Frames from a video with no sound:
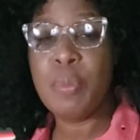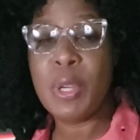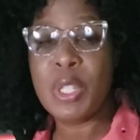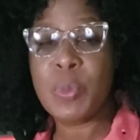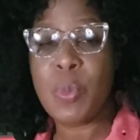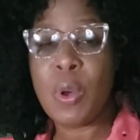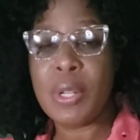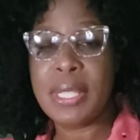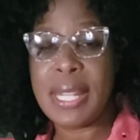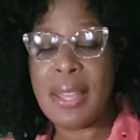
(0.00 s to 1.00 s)
you must
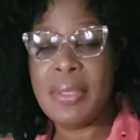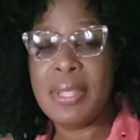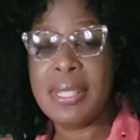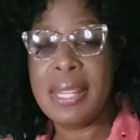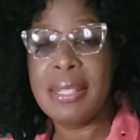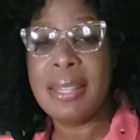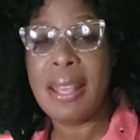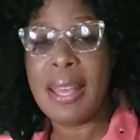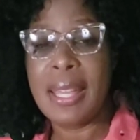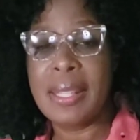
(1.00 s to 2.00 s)
walk down the center
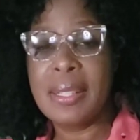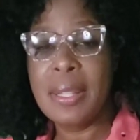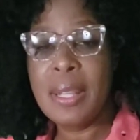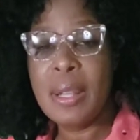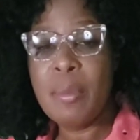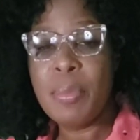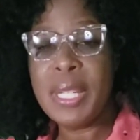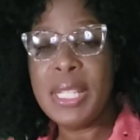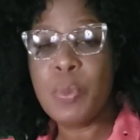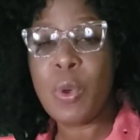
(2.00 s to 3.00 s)
aisle,
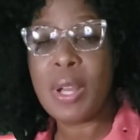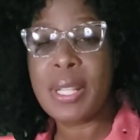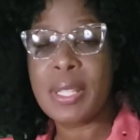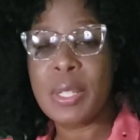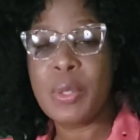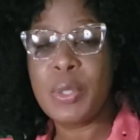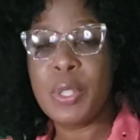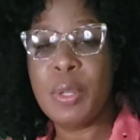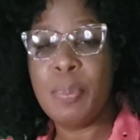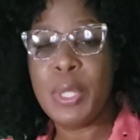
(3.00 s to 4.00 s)
please walk as close
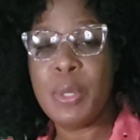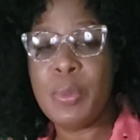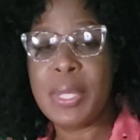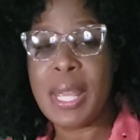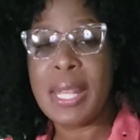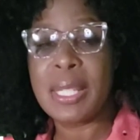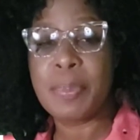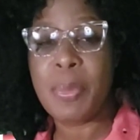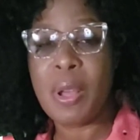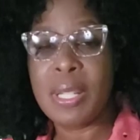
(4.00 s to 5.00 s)
to the pews
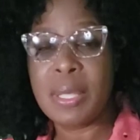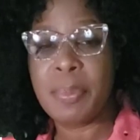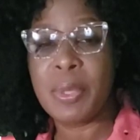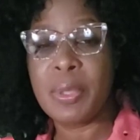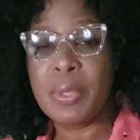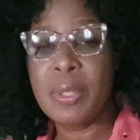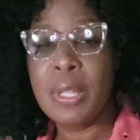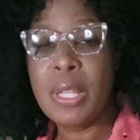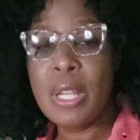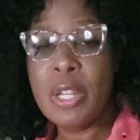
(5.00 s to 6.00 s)
as possible.
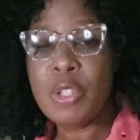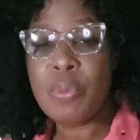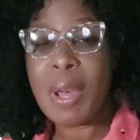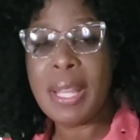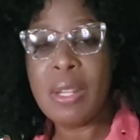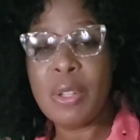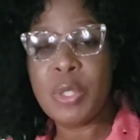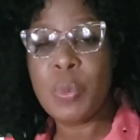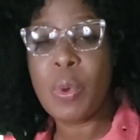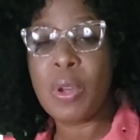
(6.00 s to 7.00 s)
Try
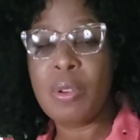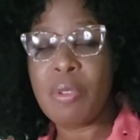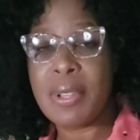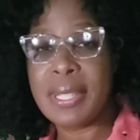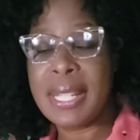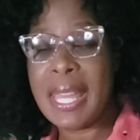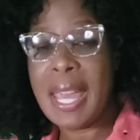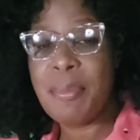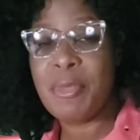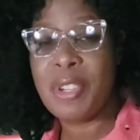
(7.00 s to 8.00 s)
not to walk across the
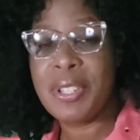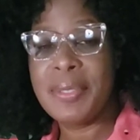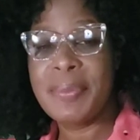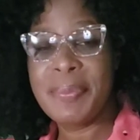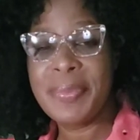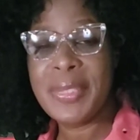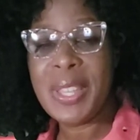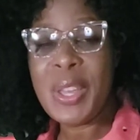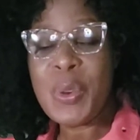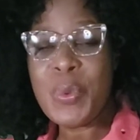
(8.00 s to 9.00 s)
camera.
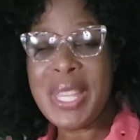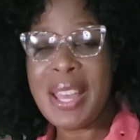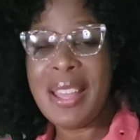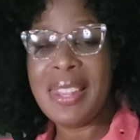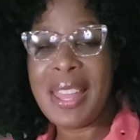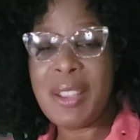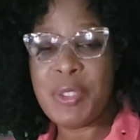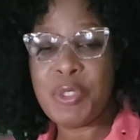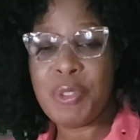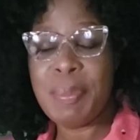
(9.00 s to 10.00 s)
We are
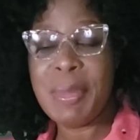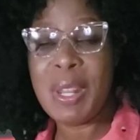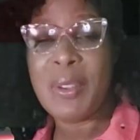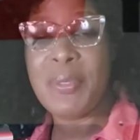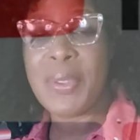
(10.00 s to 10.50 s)
live streaming on